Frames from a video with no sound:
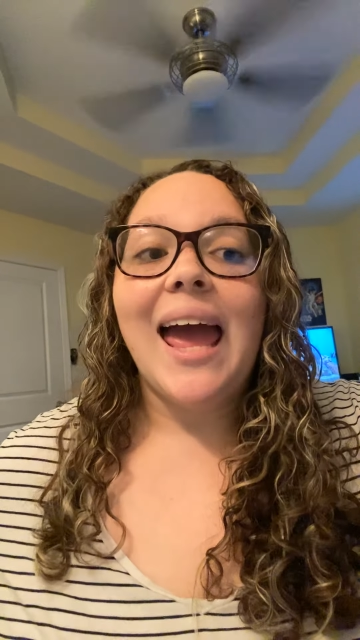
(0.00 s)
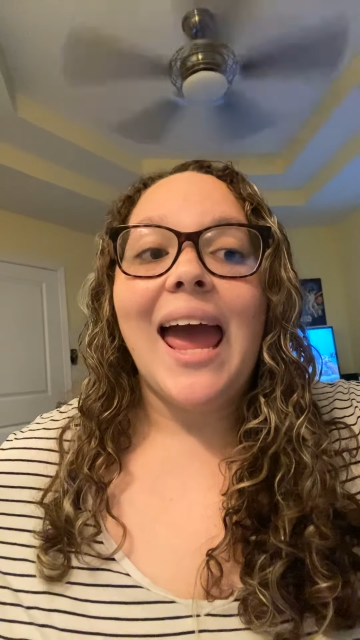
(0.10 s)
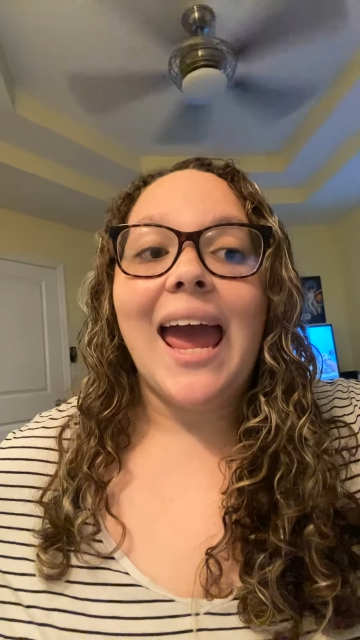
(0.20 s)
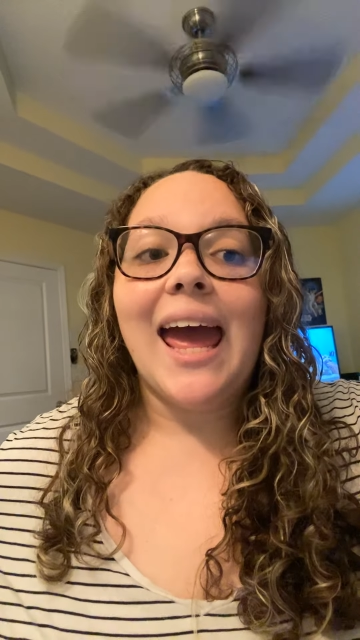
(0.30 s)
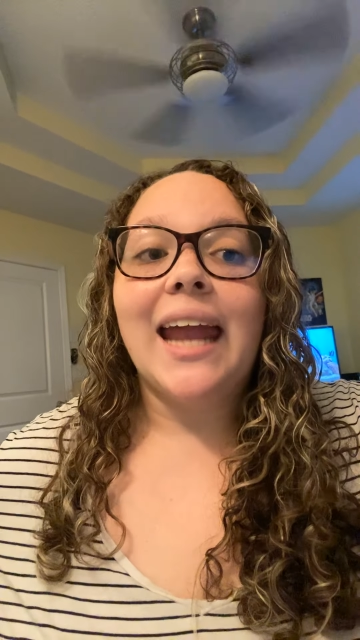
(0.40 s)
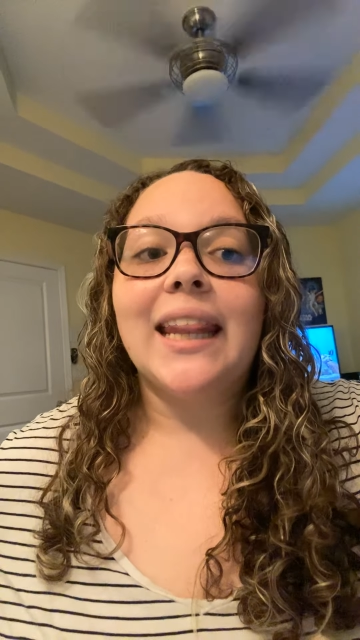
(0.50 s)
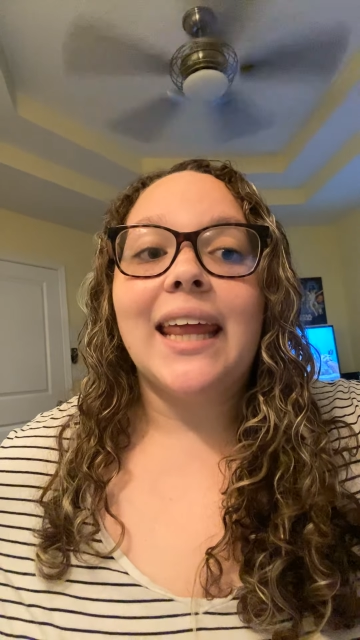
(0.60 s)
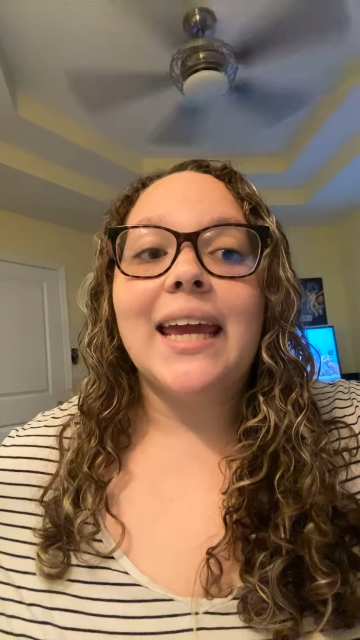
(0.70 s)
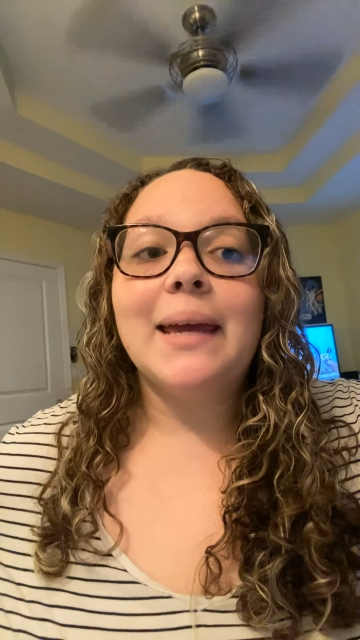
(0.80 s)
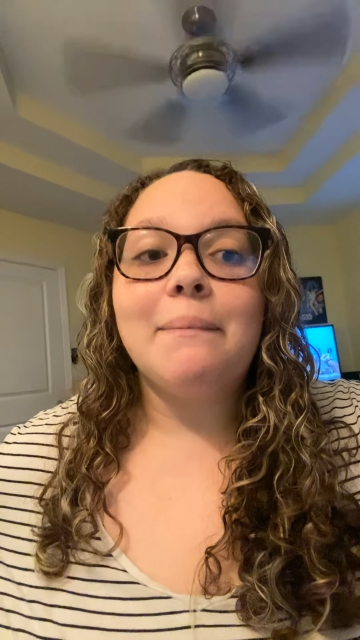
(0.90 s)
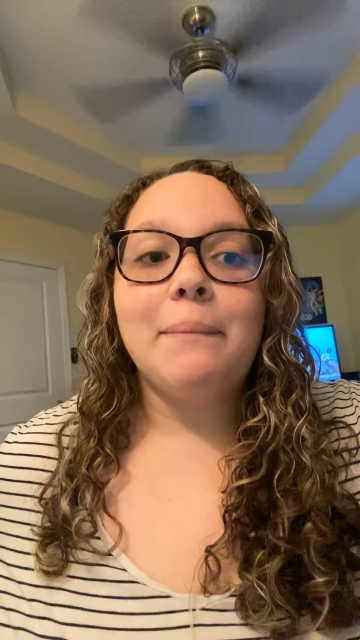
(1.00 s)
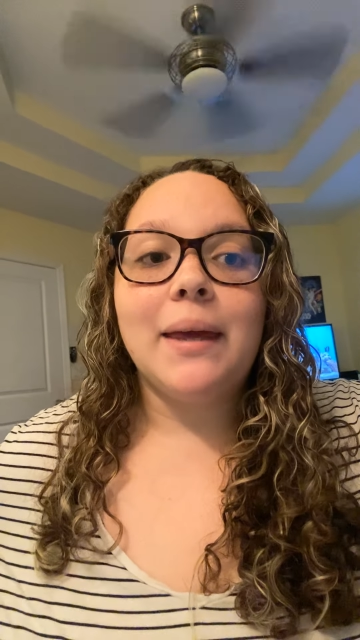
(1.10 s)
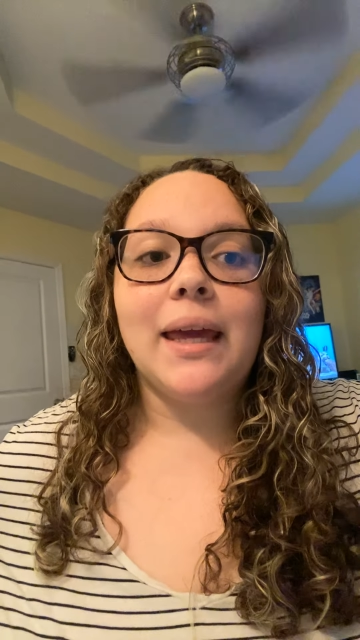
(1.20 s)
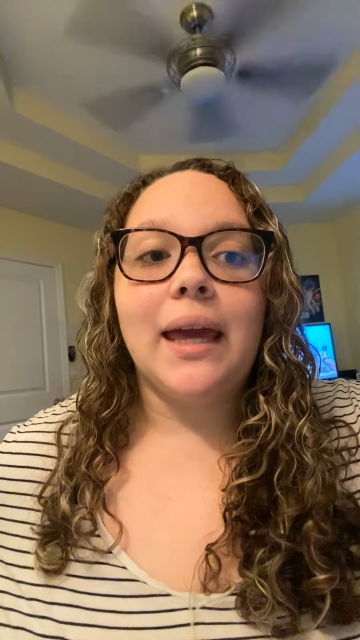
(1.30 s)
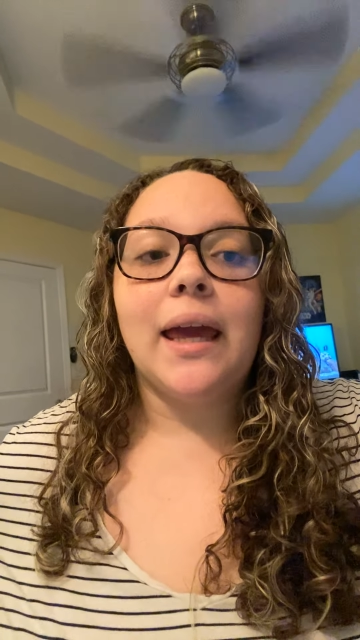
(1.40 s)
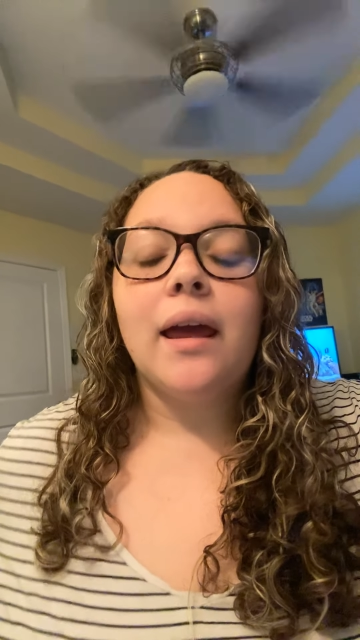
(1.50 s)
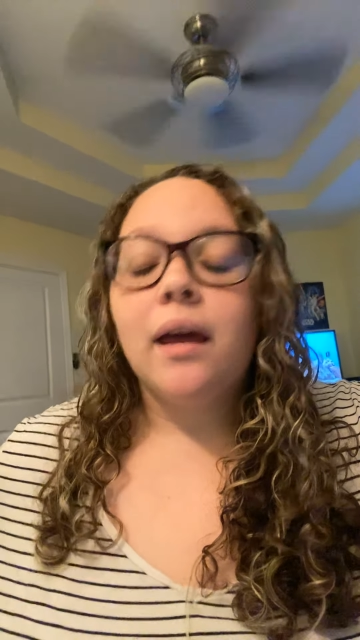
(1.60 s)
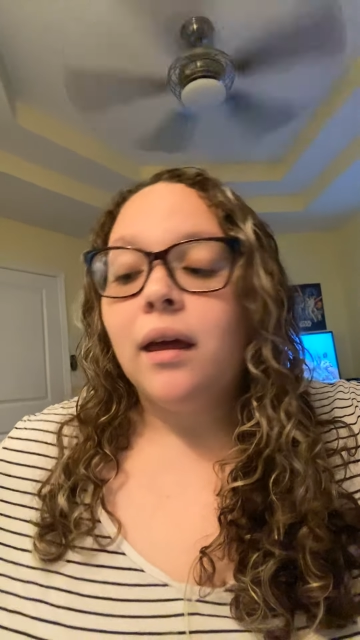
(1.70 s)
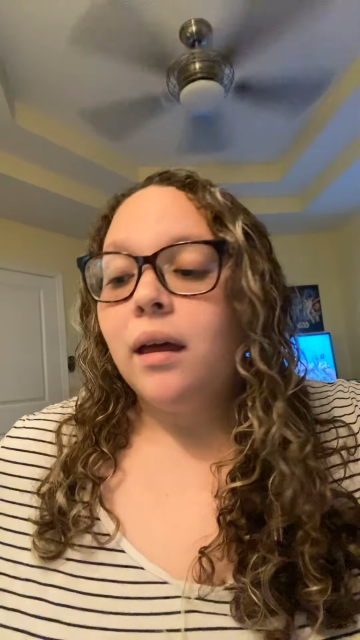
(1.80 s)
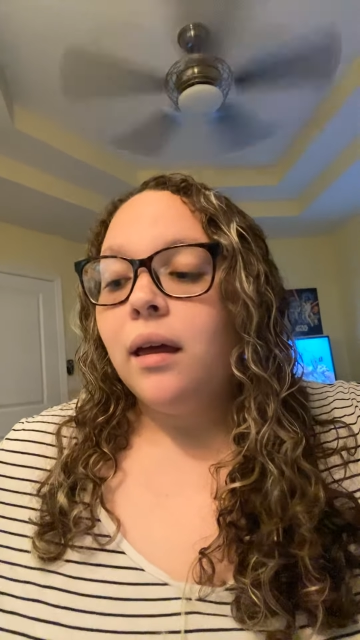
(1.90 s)
And they can be
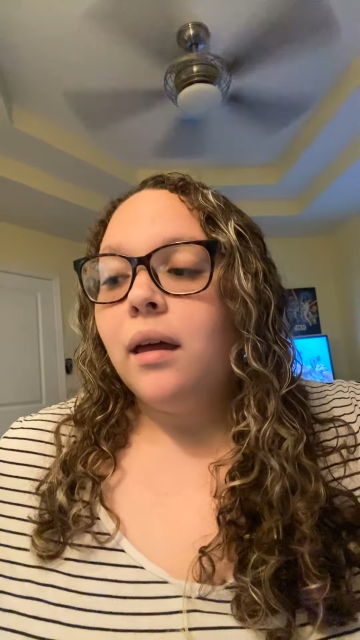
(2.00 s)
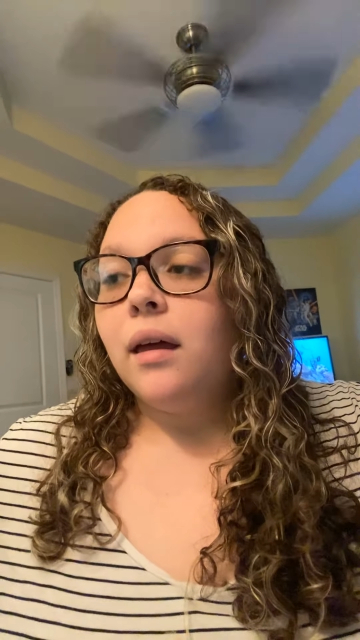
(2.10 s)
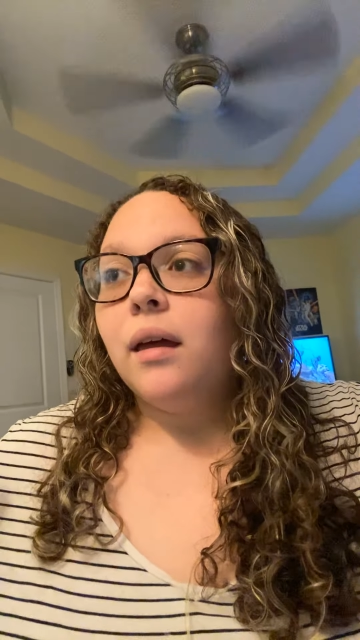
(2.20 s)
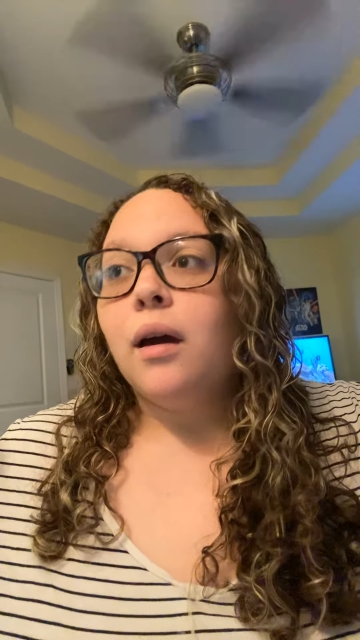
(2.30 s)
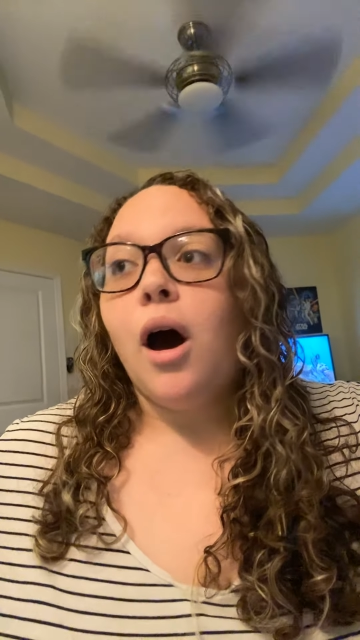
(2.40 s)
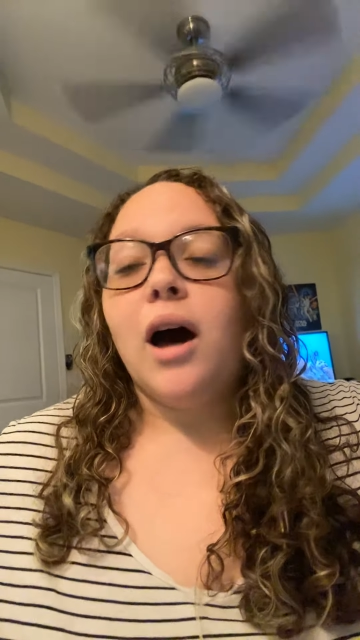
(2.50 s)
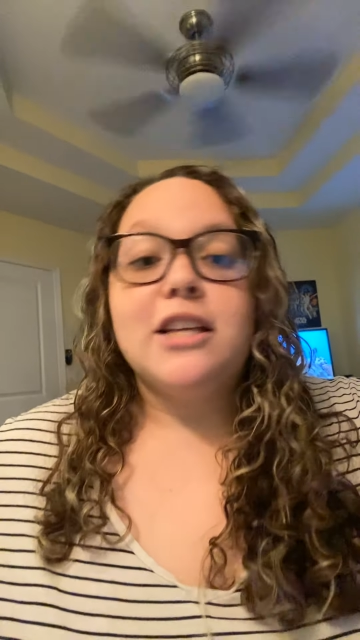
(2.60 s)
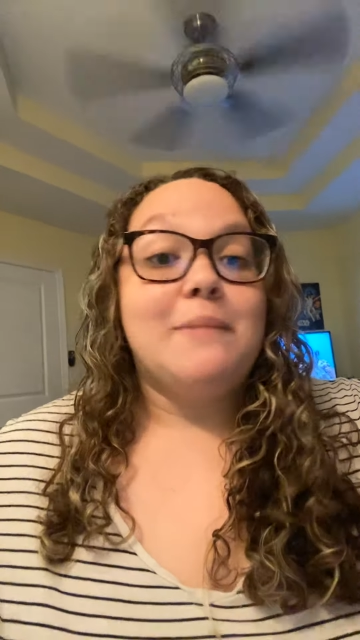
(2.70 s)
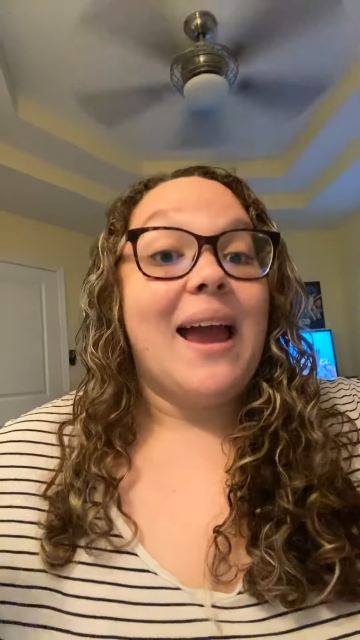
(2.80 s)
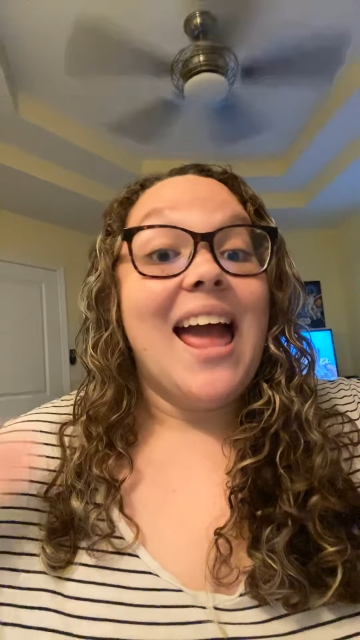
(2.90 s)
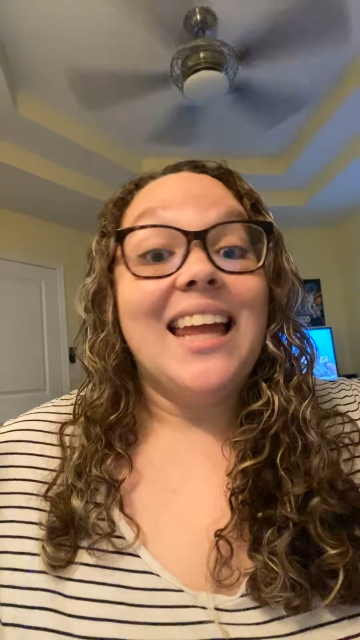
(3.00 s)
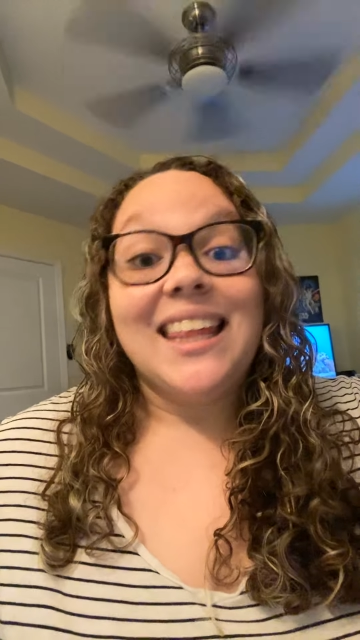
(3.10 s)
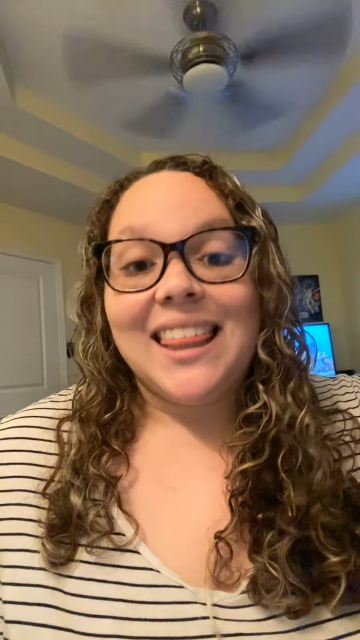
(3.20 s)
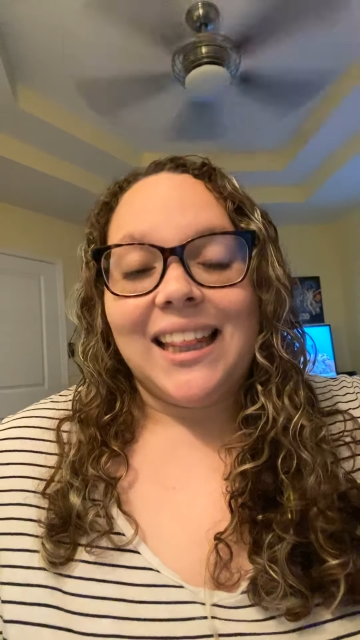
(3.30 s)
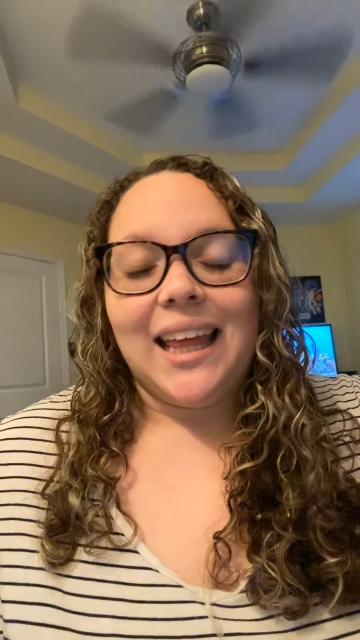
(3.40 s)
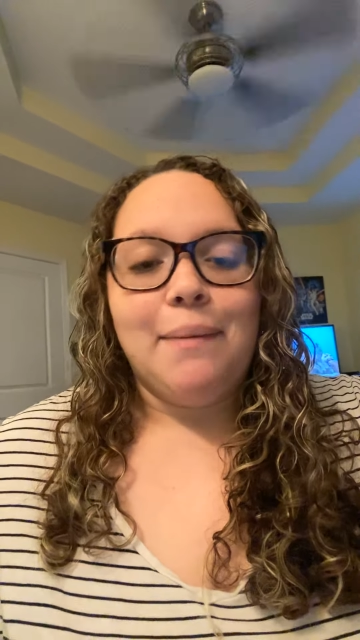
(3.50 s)
caused by anything.